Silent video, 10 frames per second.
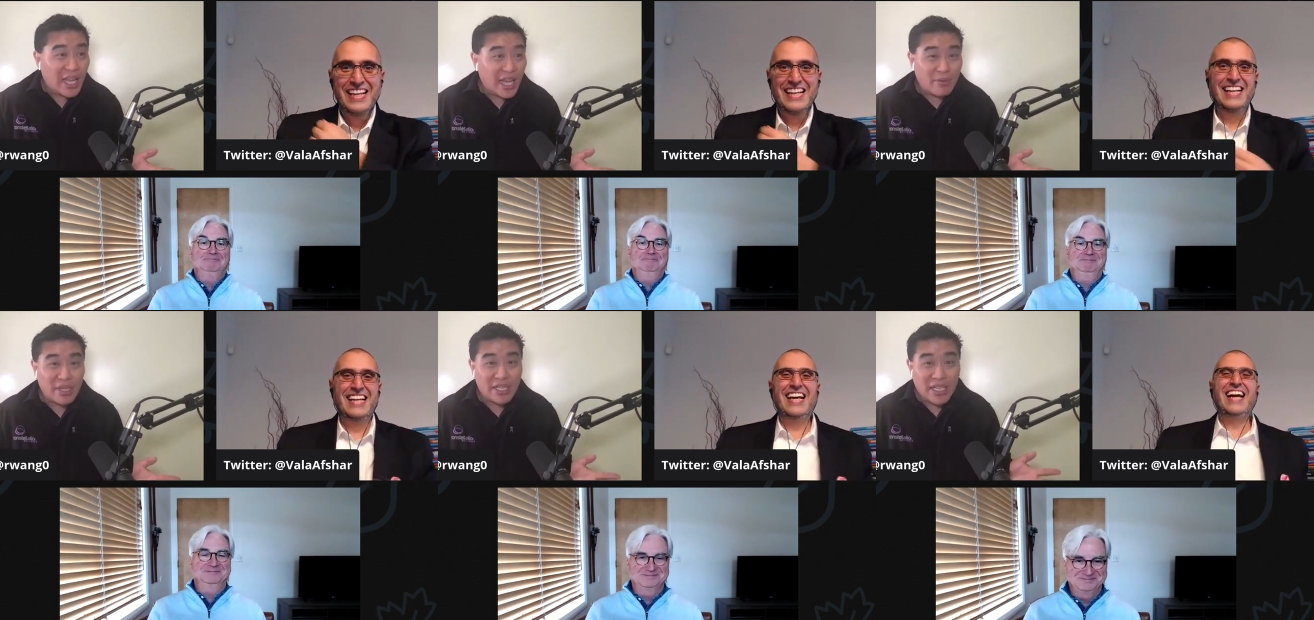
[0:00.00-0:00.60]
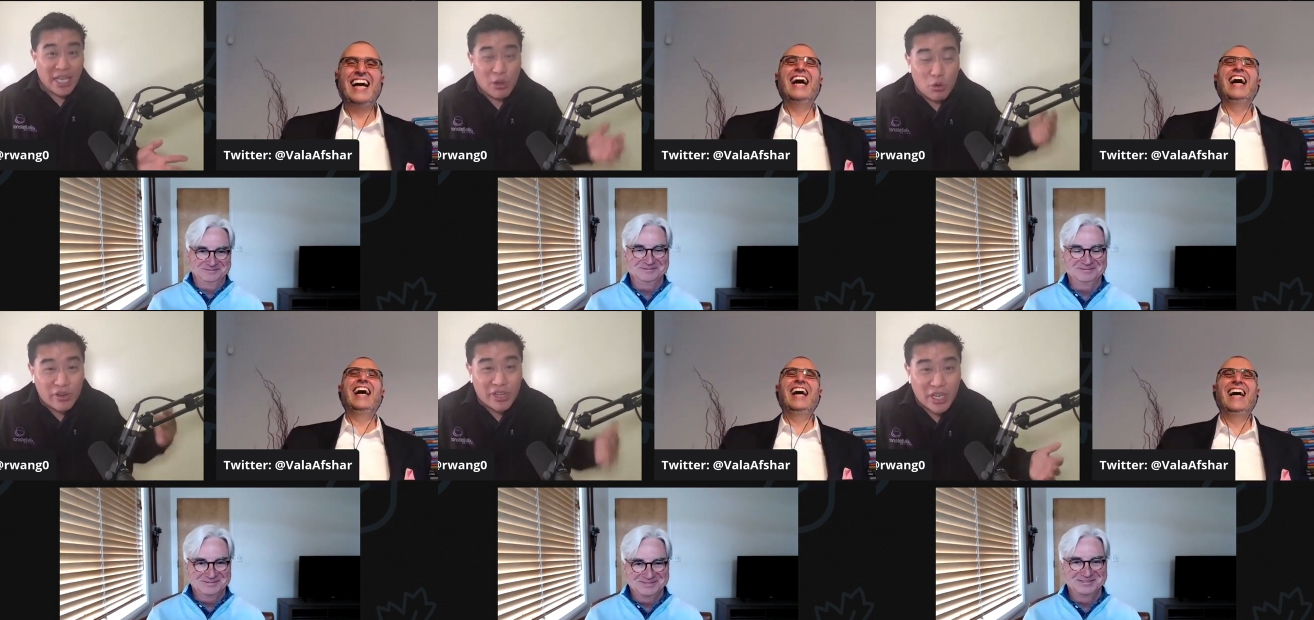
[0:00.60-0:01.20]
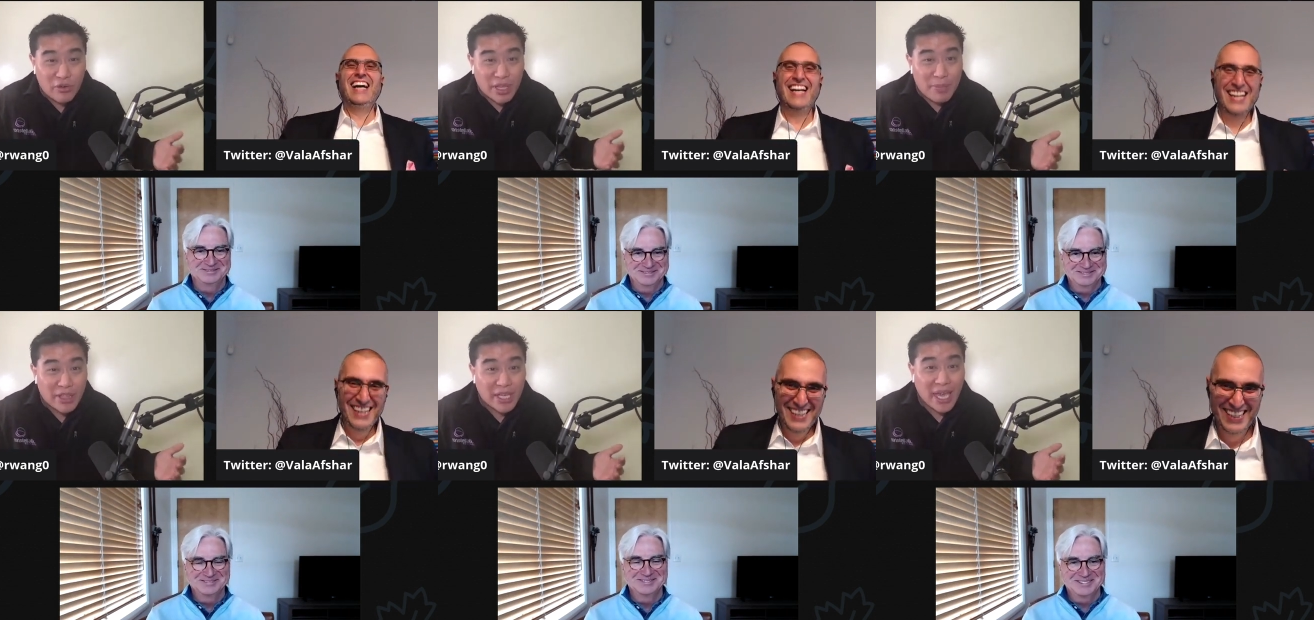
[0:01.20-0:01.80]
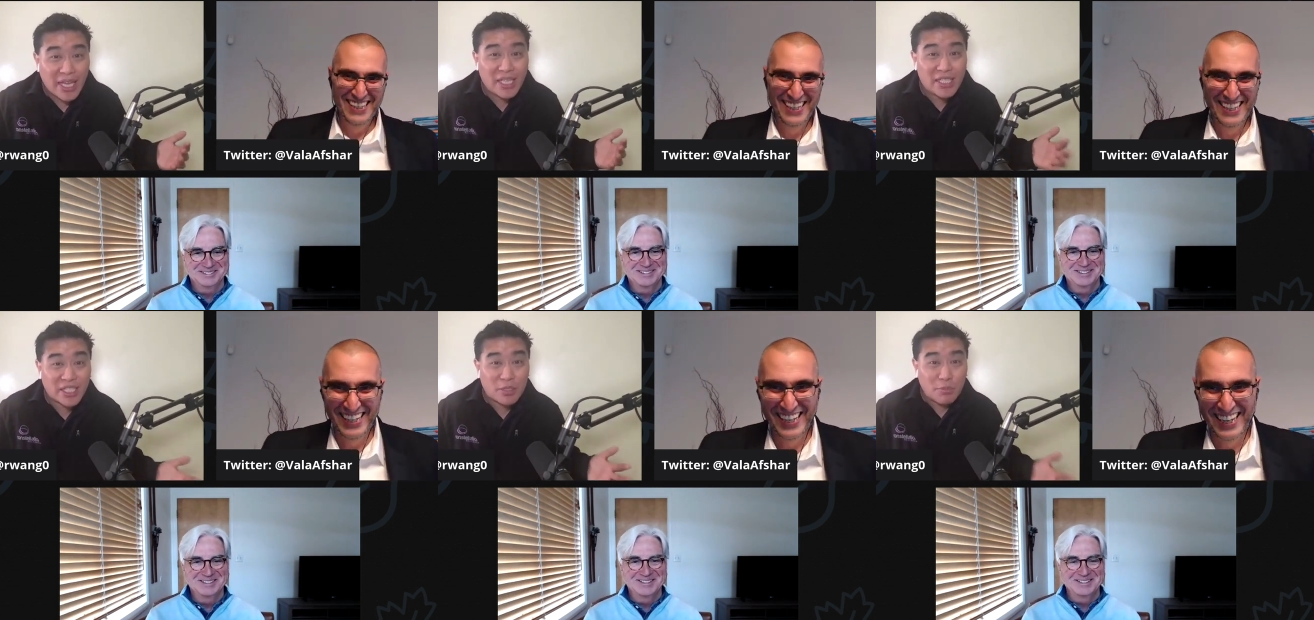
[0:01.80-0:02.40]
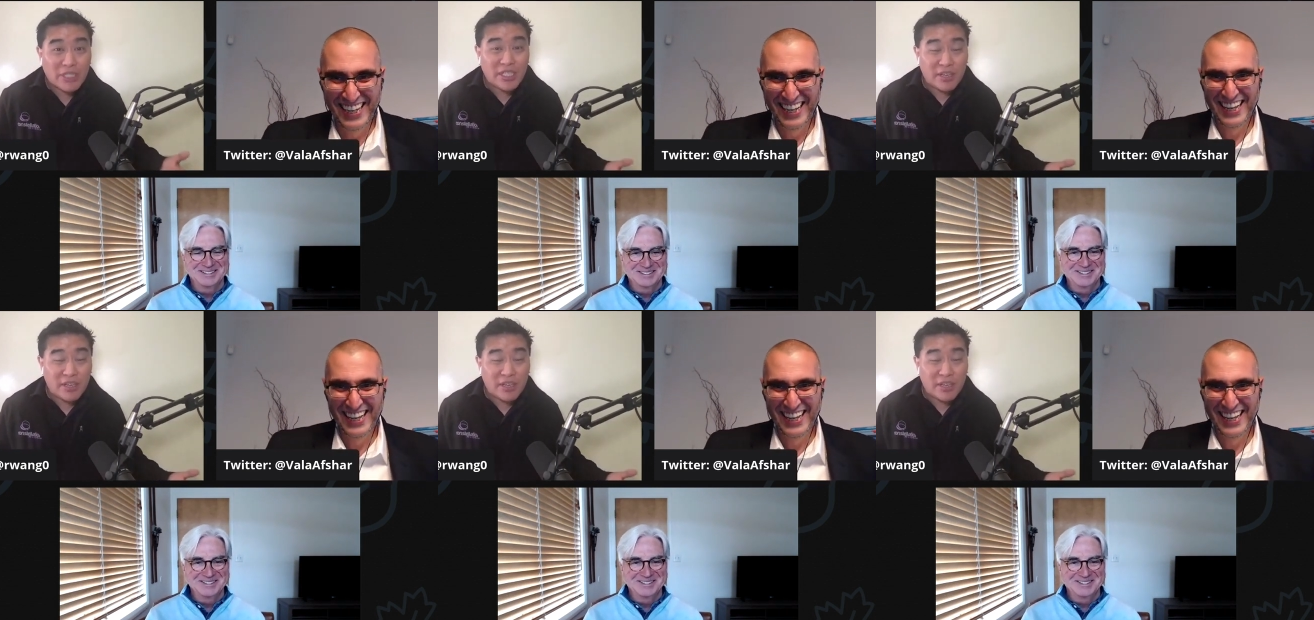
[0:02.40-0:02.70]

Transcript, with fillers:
Speaker 1: I mean, who would have known? They make the candy six months in